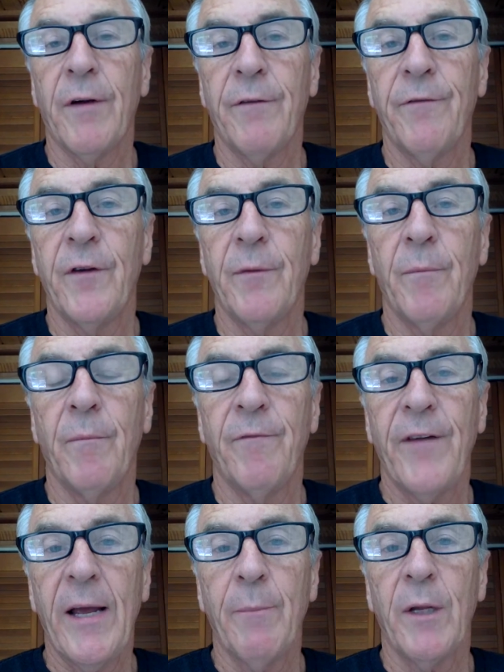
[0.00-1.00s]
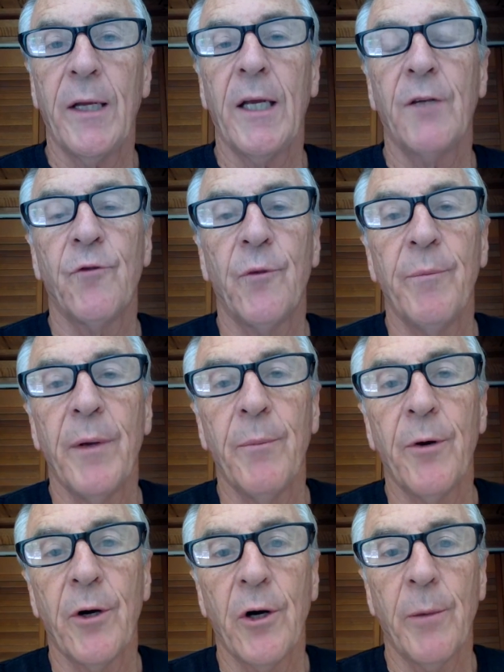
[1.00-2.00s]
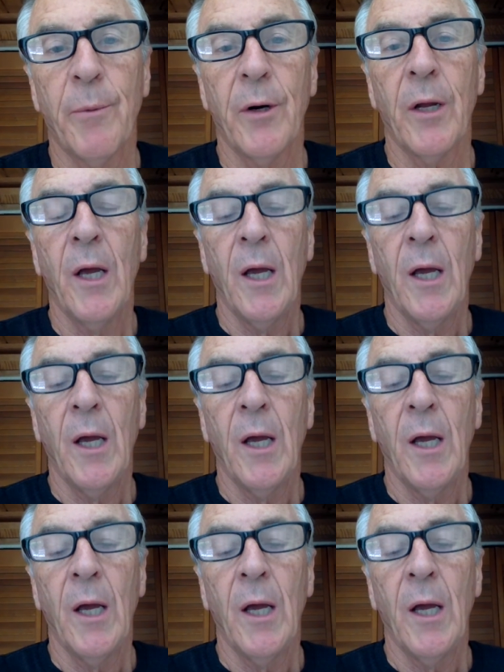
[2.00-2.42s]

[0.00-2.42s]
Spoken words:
our family has remembered Herbert